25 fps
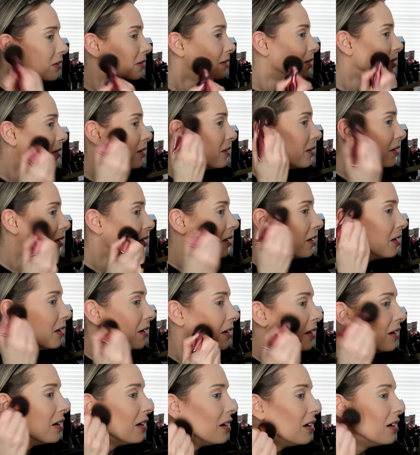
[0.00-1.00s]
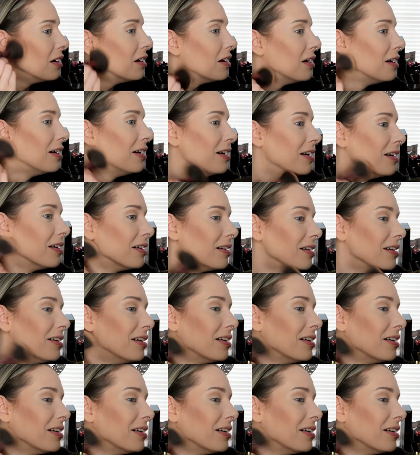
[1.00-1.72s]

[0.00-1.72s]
[no speech]